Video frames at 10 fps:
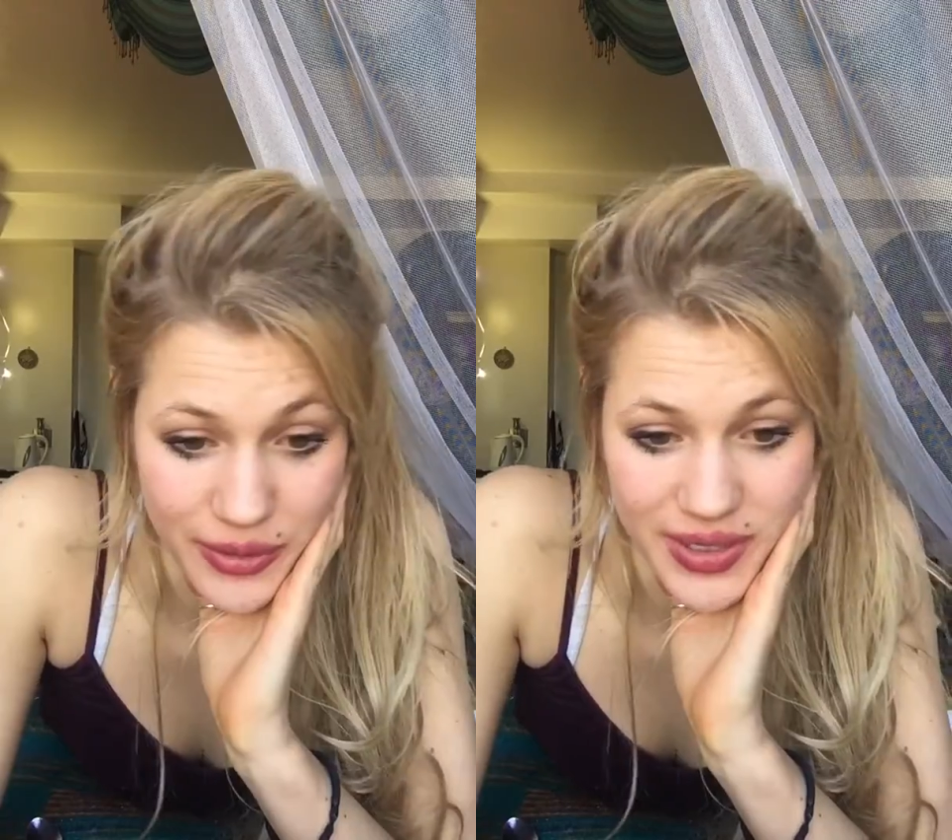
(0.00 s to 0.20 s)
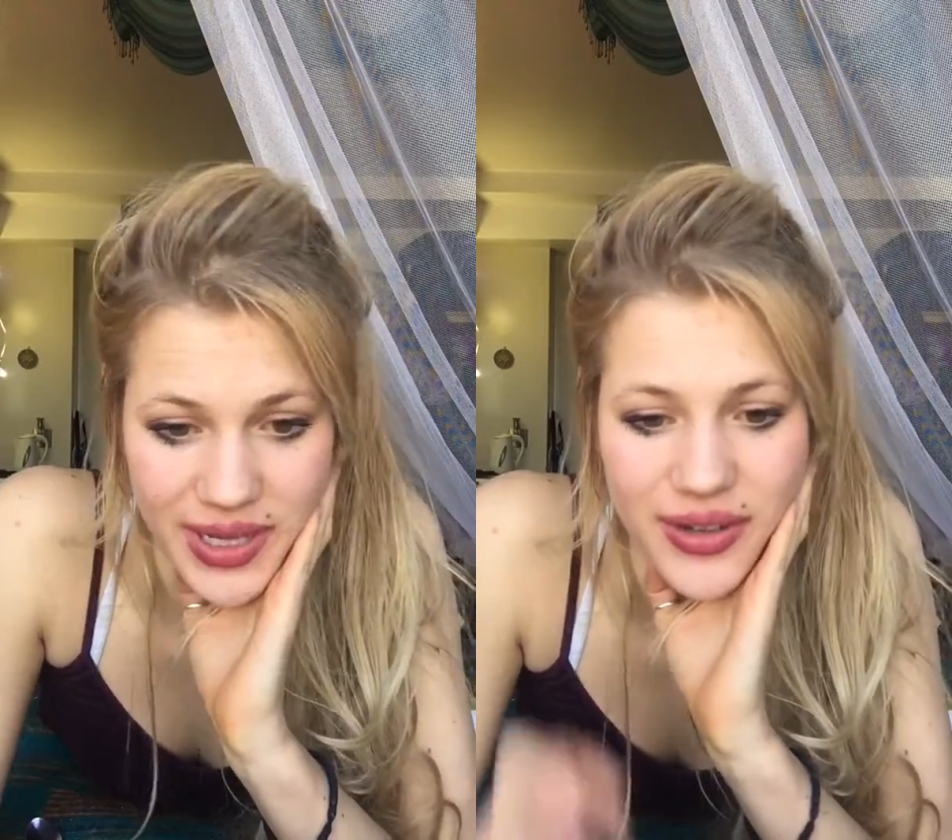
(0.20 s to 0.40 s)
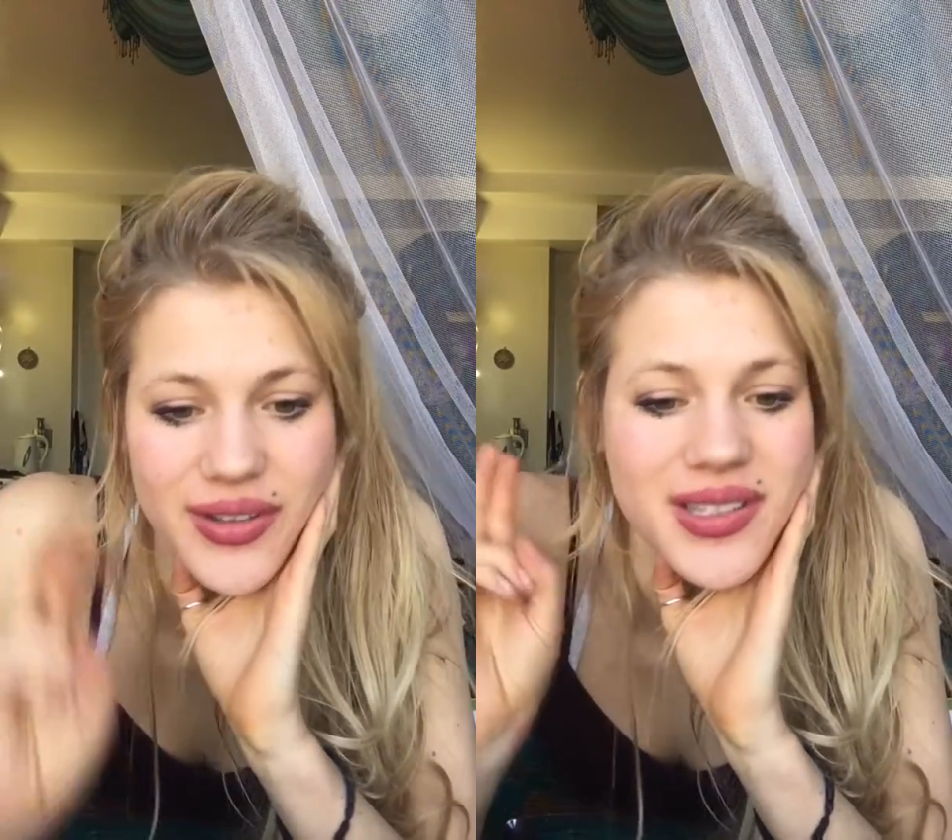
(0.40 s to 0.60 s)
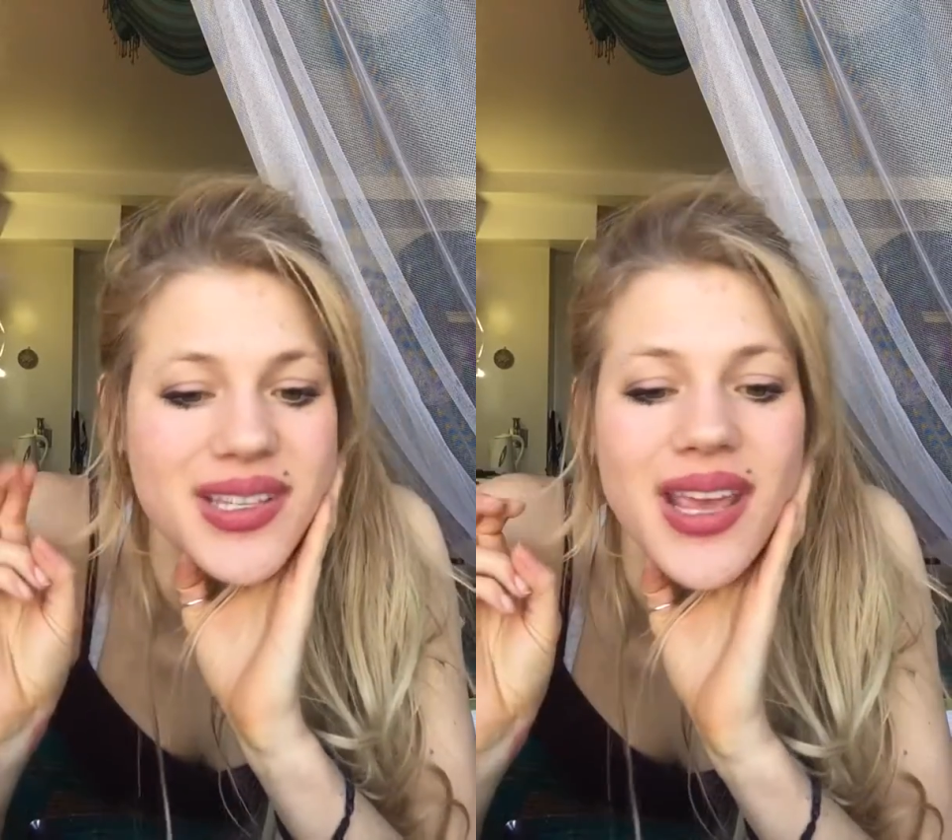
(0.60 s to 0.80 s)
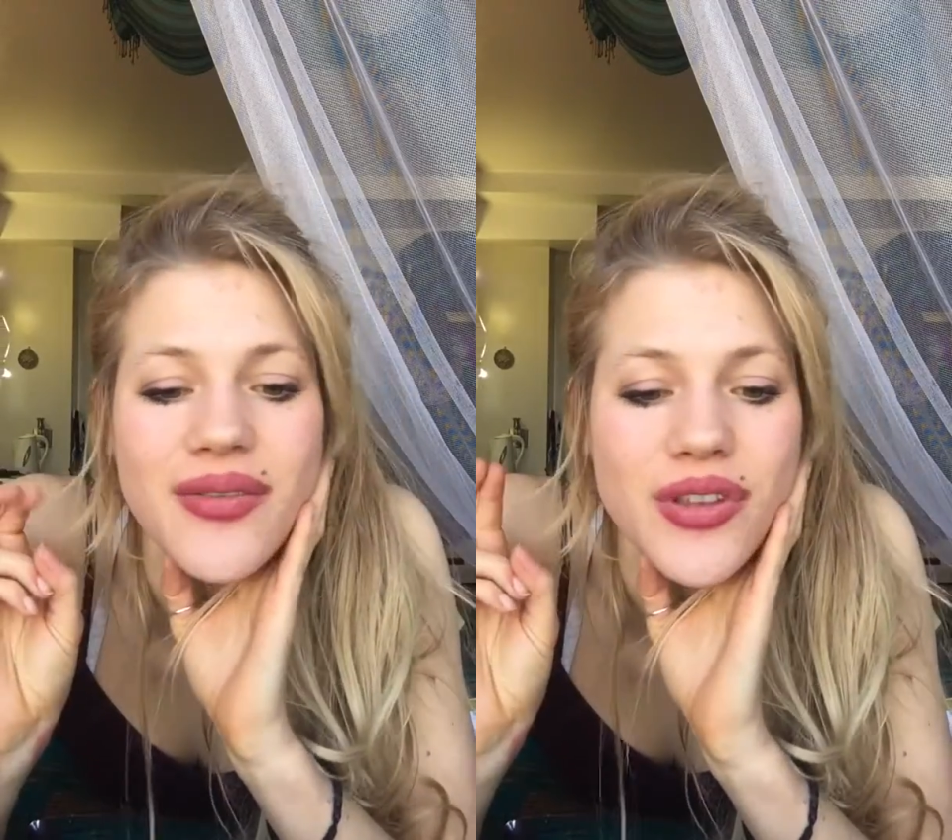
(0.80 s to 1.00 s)
present on
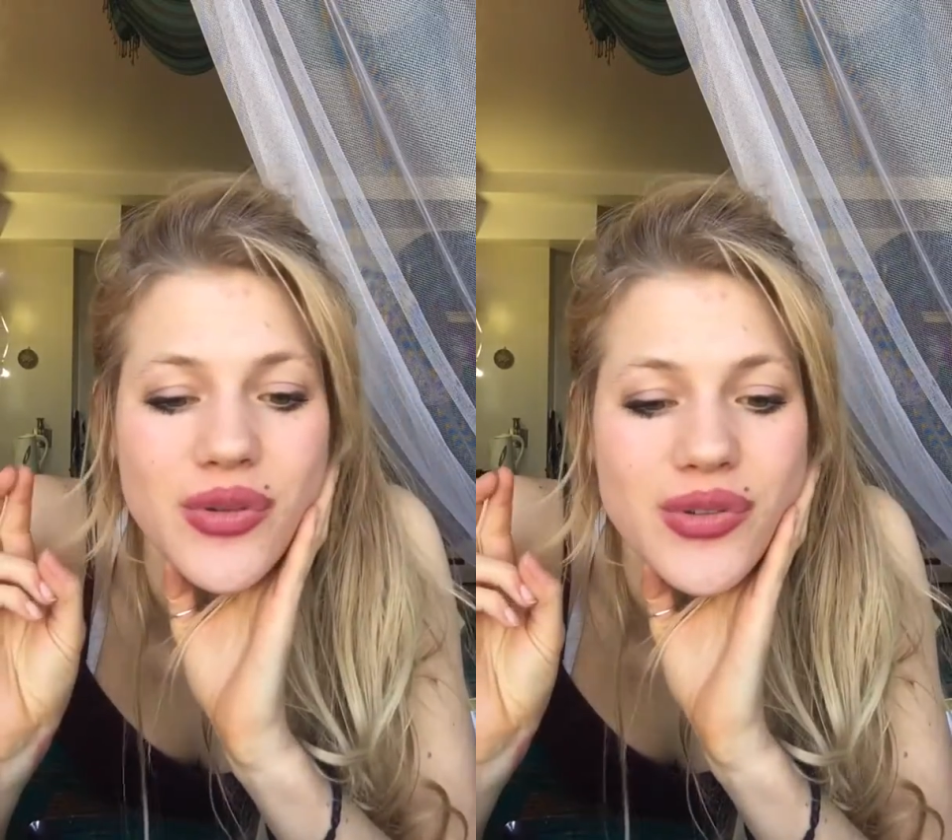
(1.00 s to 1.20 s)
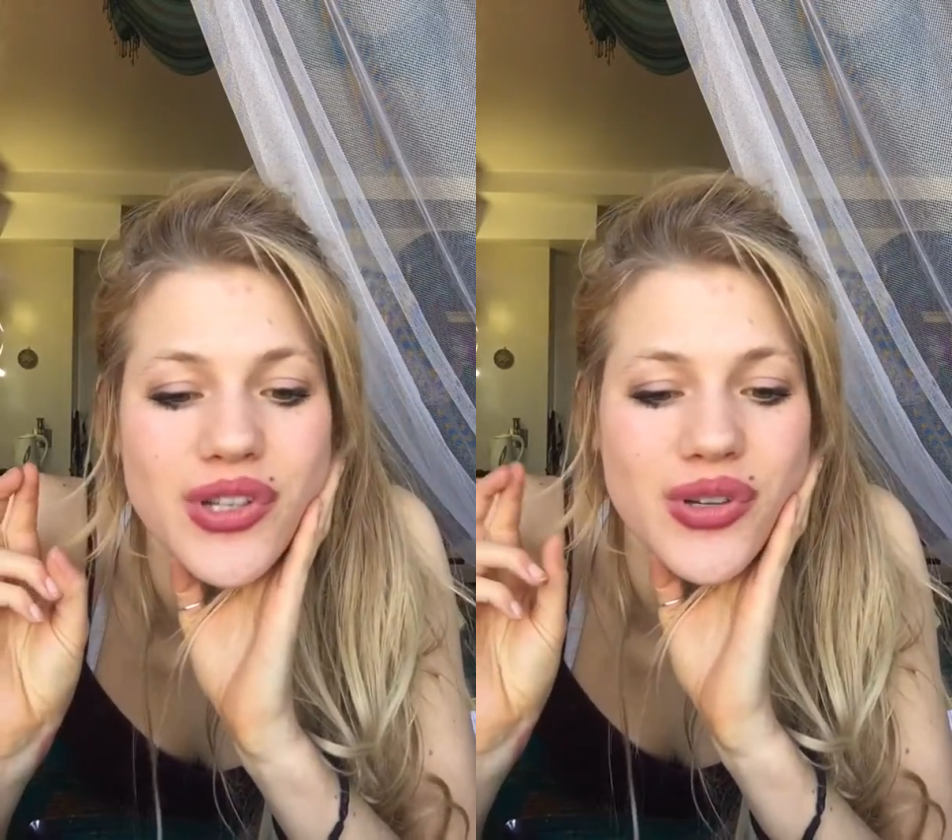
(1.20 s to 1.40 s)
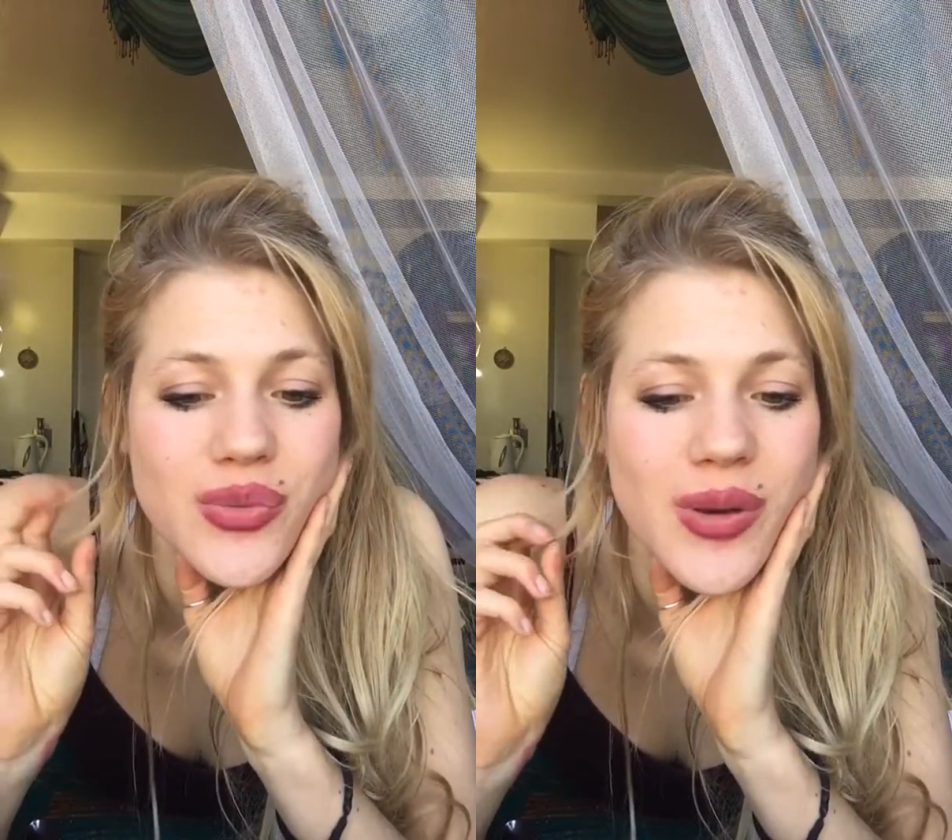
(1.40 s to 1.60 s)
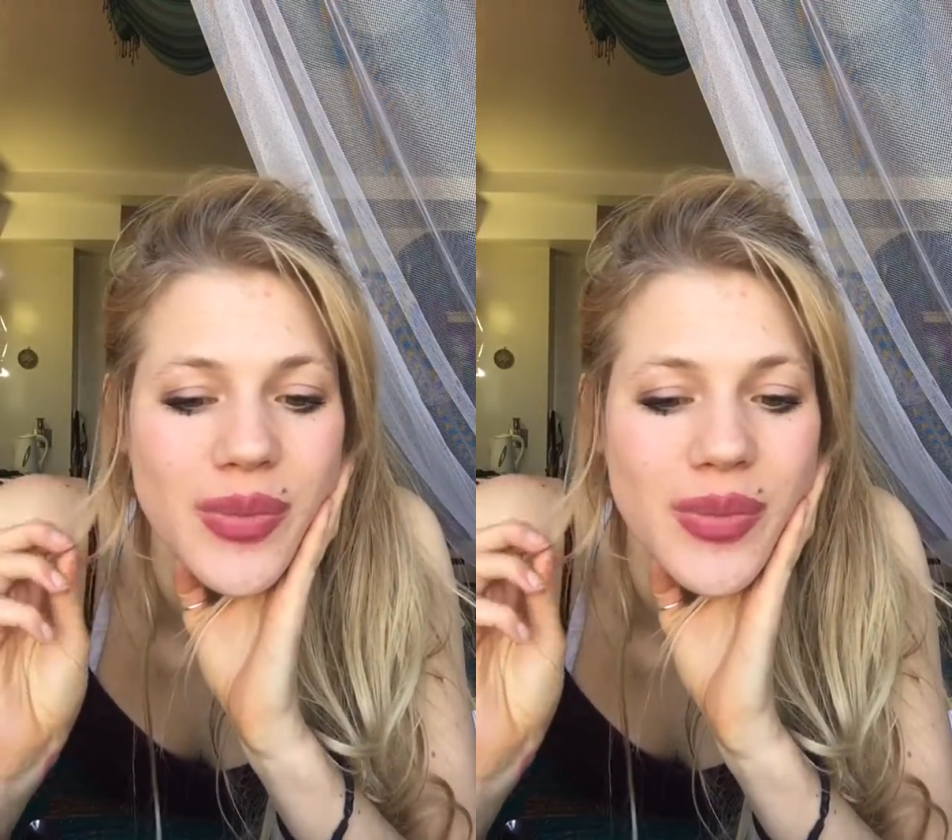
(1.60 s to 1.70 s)
Safe YouTube,